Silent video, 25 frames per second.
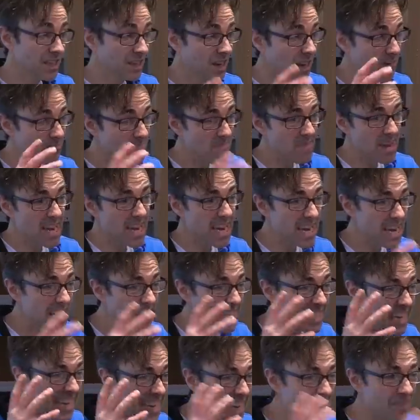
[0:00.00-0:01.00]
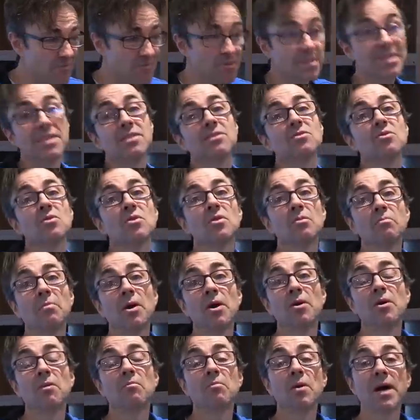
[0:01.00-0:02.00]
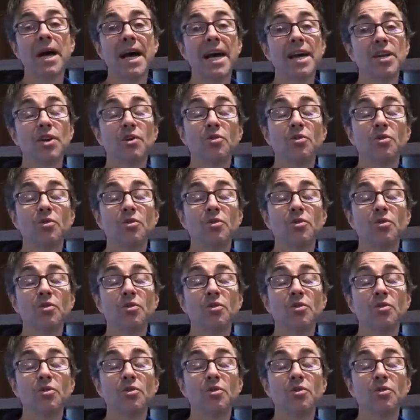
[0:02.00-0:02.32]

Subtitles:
I made every single component by hand.